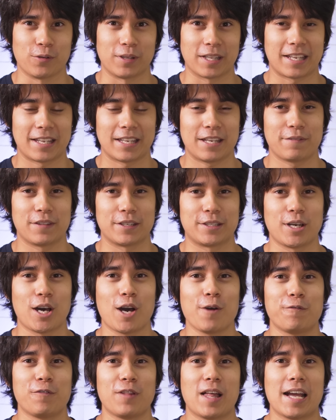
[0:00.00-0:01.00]
that can give the
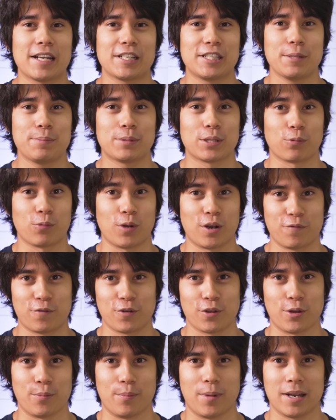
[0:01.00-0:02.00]
top flagships a run
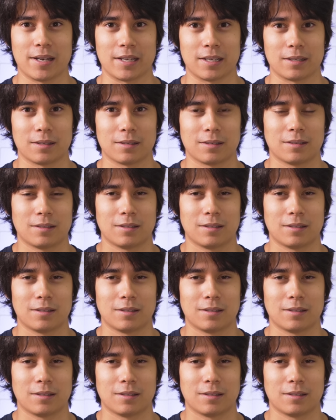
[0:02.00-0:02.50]
for their money.